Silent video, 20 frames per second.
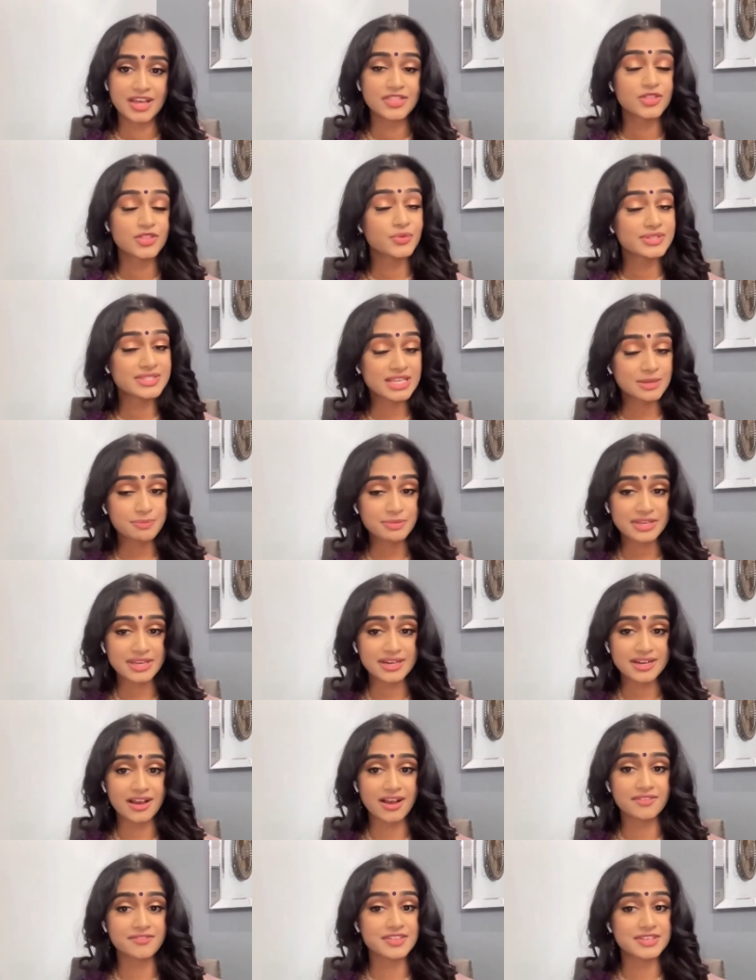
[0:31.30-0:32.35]
The recipient
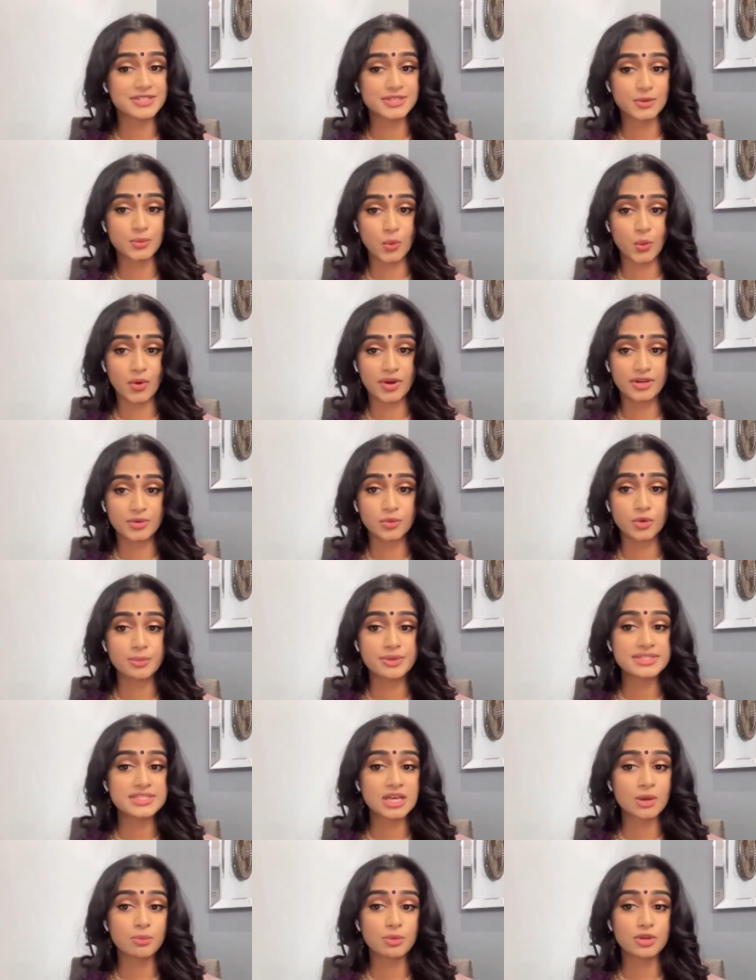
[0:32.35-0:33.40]
of this award will be
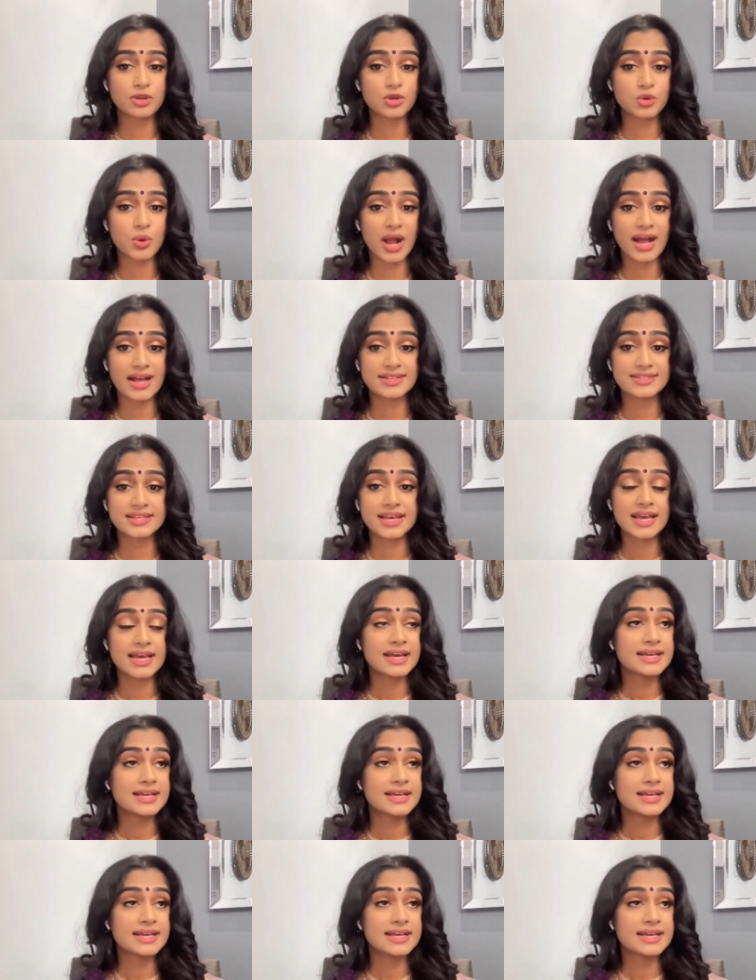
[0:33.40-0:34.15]
someone who has